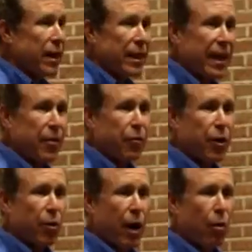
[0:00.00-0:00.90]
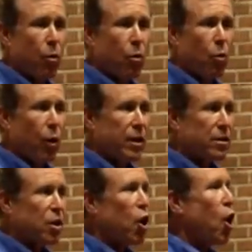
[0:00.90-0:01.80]
to kind of figure out,
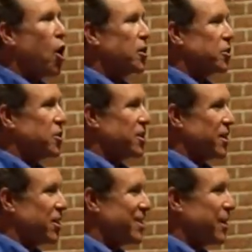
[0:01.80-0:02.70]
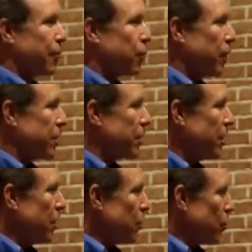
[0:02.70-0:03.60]
what causes this different
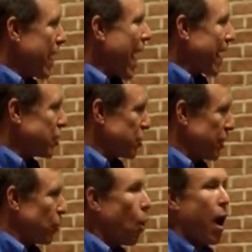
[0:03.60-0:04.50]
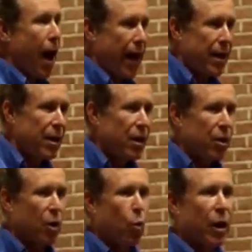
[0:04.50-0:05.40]
reaction? Why?
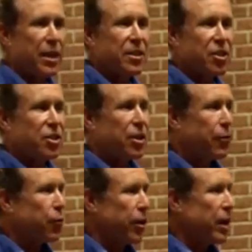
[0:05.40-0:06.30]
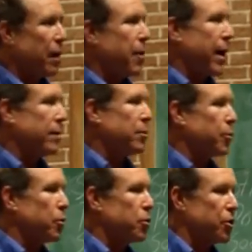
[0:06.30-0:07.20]
What is different about the
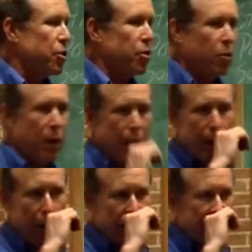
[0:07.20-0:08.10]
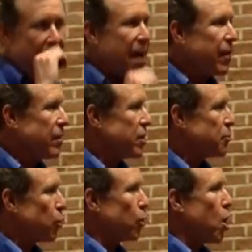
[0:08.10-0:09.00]
person who is having this
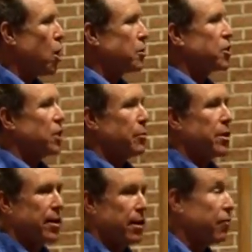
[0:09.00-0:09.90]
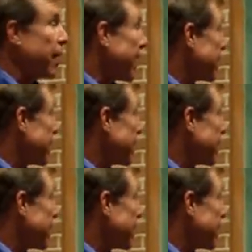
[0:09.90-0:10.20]
prolonged stimulant effect?